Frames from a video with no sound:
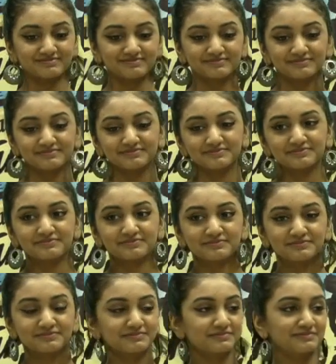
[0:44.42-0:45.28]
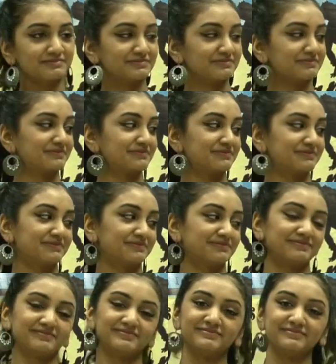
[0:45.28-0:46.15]

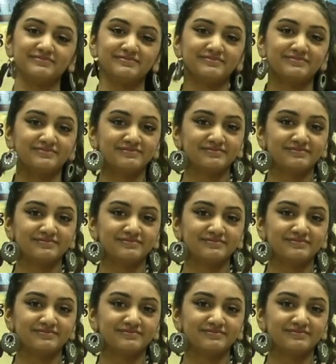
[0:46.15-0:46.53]
[no speech]